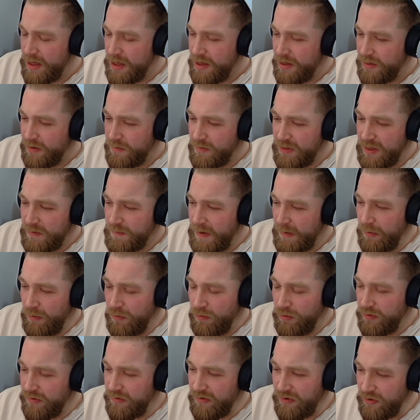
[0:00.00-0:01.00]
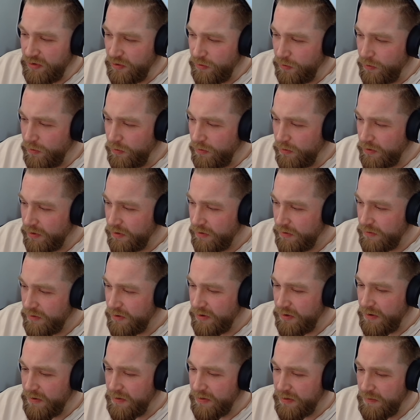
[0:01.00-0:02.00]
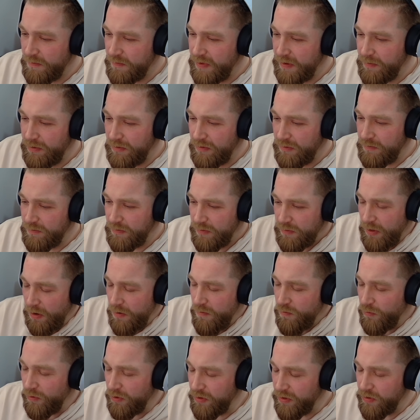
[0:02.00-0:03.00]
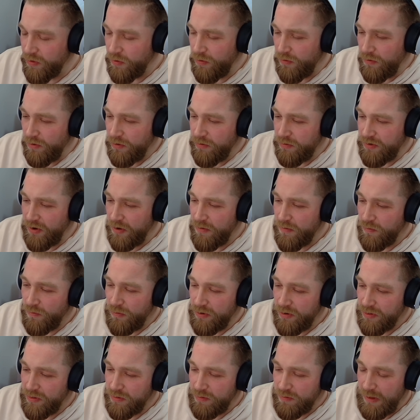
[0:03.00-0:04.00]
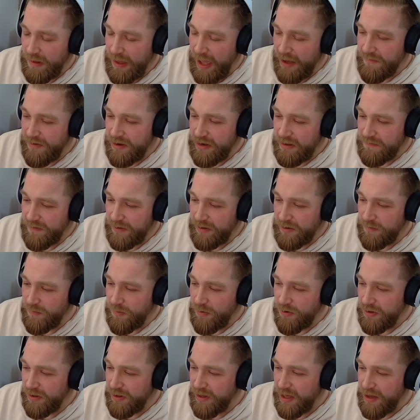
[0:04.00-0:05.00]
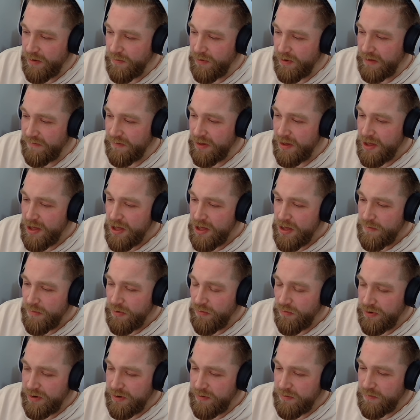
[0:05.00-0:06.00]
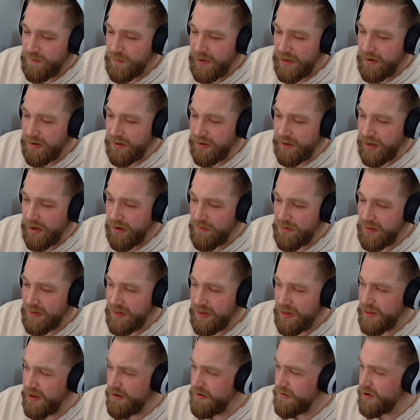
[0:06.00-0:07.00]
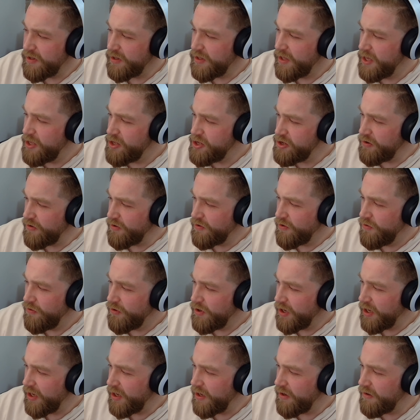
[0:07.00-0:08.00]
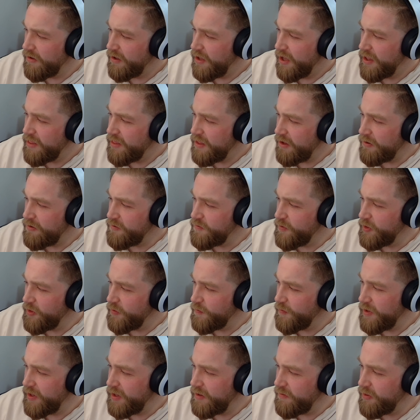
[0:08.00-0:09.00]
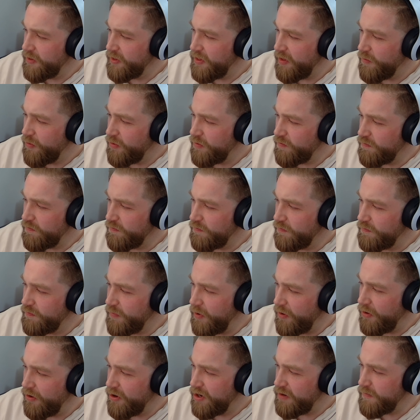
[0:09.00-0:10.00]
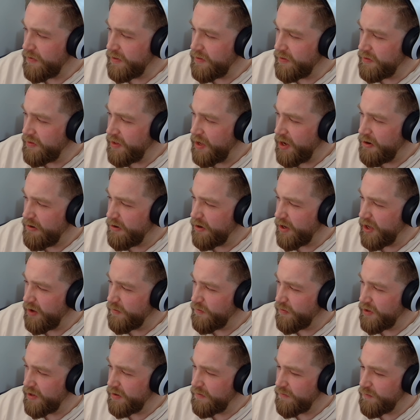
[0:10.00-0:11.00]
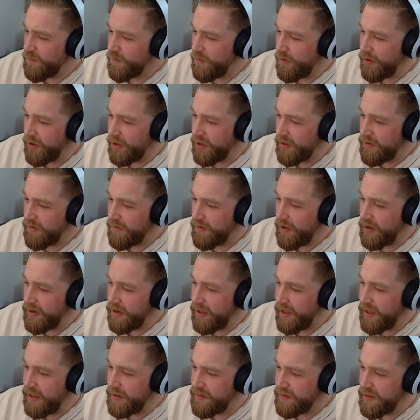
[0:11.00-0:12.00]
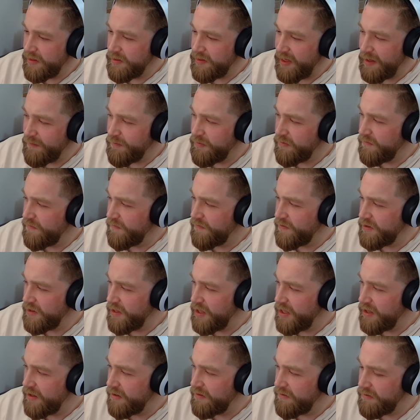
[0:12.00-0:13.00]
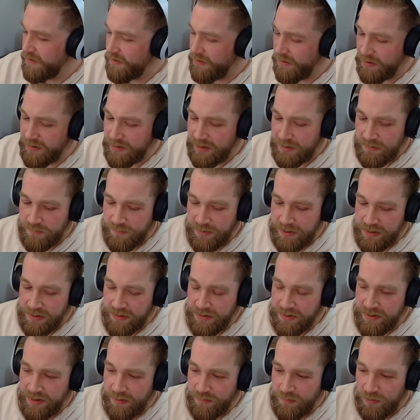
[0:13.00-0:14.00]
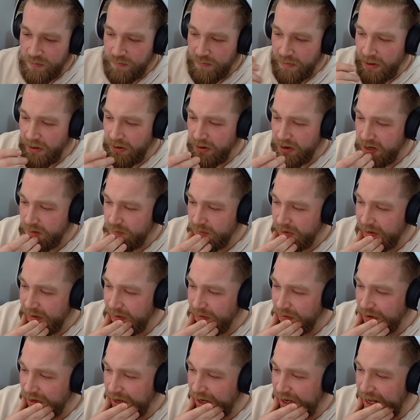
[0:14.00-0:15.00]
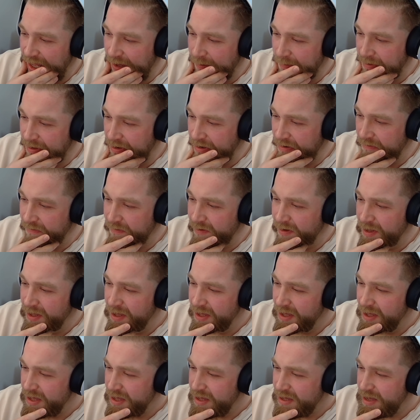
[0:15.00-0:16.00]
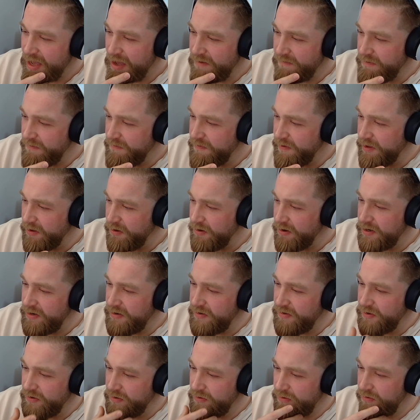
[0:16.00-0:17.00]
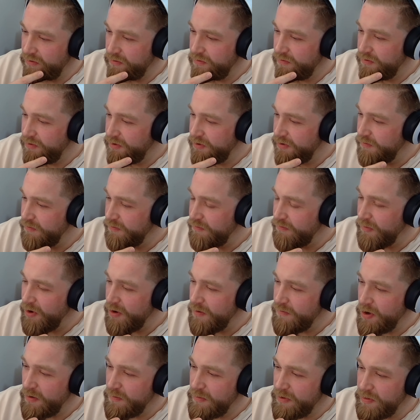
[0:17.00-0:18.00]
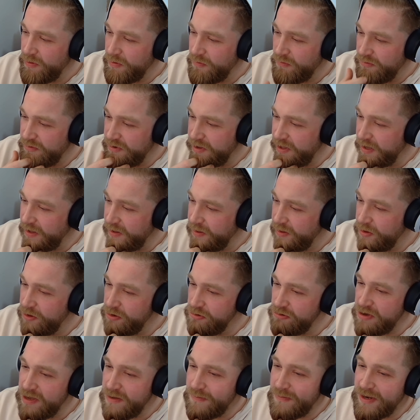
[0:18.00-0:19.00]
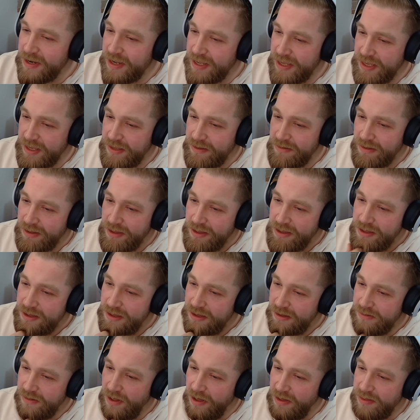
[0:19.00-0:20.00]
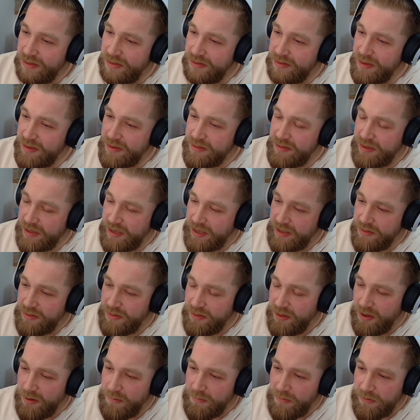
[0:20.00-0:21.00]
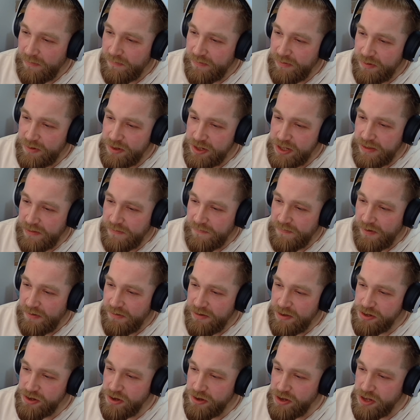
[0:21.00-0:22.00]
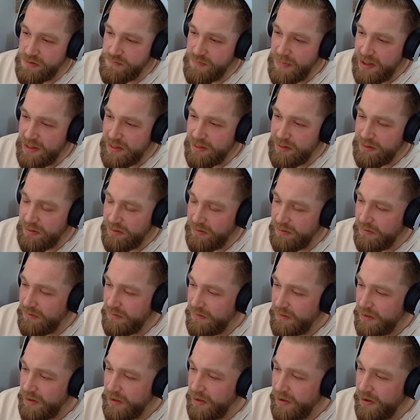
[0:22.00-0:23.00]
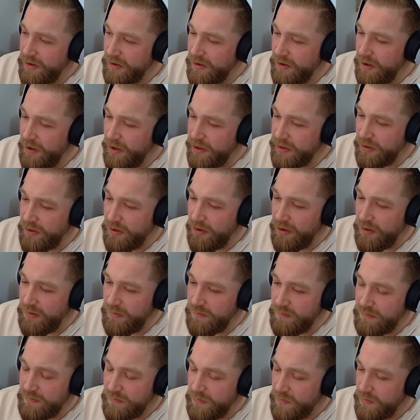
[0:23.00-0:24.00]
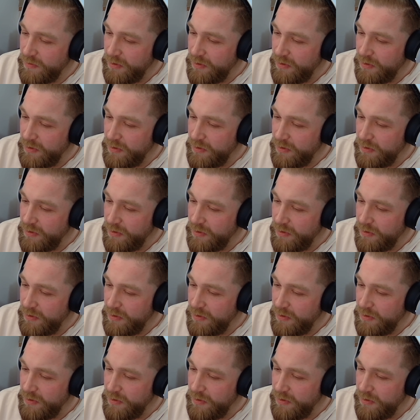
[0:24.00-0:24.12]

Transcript: some of these people wouldn't talk, you know, some people don't want to talk or don't want to have anything communicate or whatever. But what it would be like, I would sit there in the kitchen cooking, and there'd just be someone behind me staring at me, like, and this happened for years. Like, there'd be just someone behind me looking at me and everything I do. And my mum is already extremely narcissistic in terms of that she's very judgmental. I can't